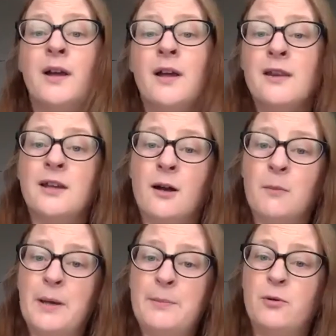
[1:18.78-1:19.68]
that young
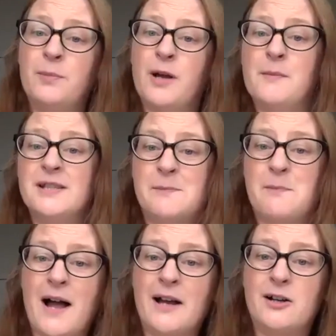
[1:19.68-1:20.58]
people become
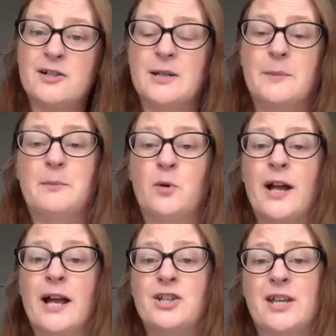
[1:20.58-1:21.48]
inspired and a bit more
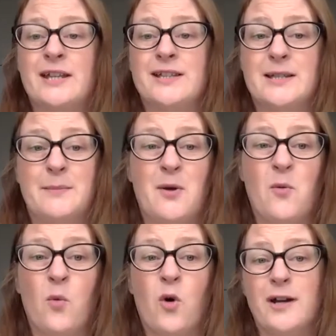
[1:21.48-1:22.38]
educated about
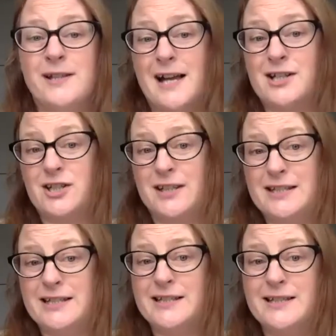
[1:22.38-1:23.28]
what is actually
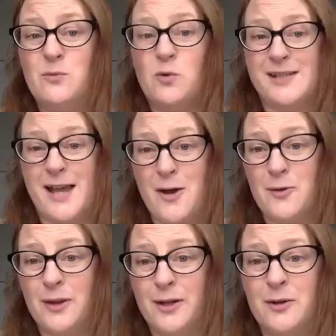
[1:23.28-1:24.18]
needed and what's out
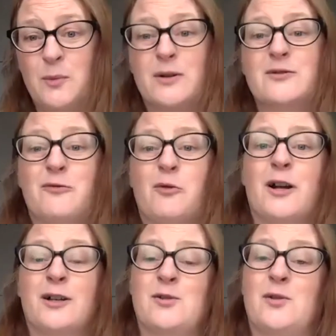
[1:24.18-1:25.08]
there in the world of work
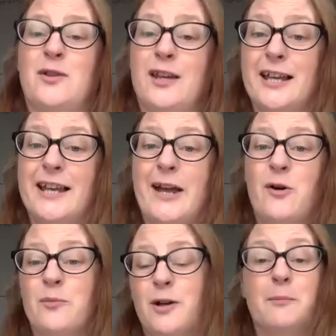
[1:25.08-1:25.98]
so that it can help
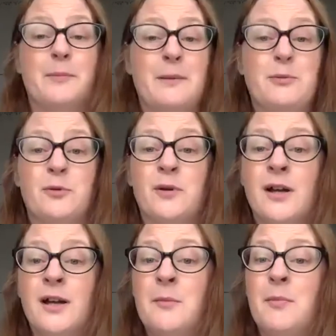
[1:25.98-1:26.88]
young people
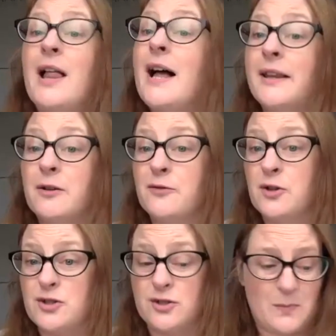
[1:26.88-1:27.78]
plan their
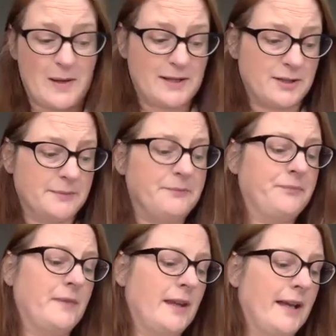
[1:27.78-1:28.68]
futures better
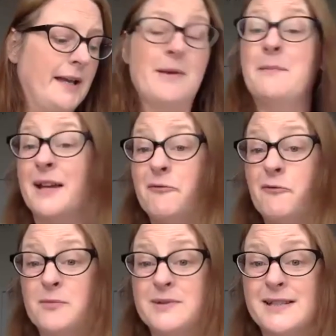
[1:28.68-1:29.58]
um, and make
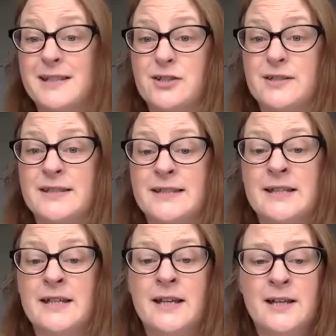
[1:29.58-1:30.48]
informed decisions.
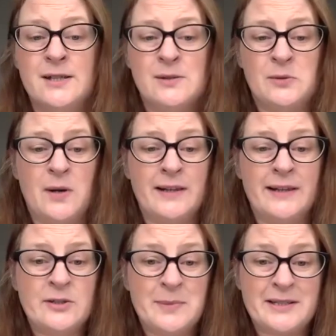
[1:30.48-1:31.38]
So a
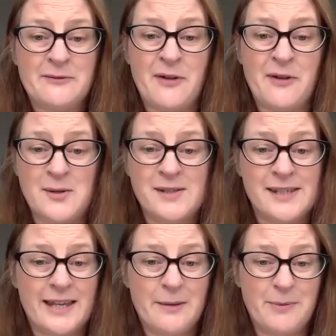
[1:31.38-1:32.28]
little bit of
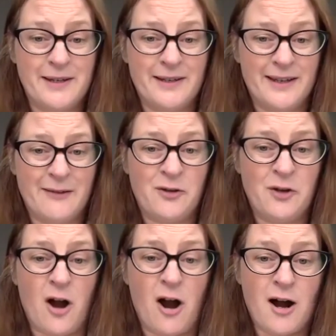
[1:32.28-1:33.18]
housekeeping, if you
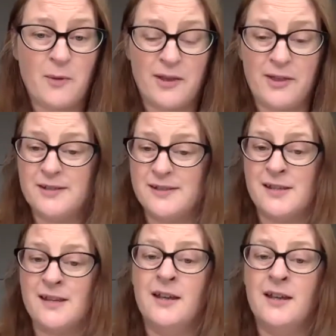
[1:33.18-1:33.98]
are with us,